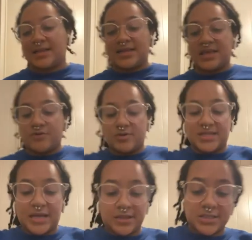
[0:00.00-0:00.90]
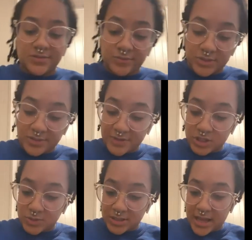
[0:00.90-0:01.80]
like, they've always had lots of fruits and
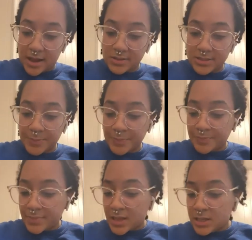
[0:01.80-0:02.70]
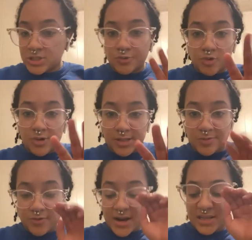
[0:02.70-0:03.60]
vegetables in the house. So real quickly
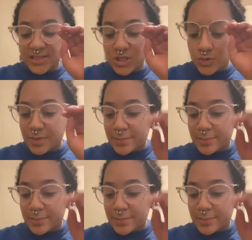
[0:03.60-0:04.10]
before I continue with my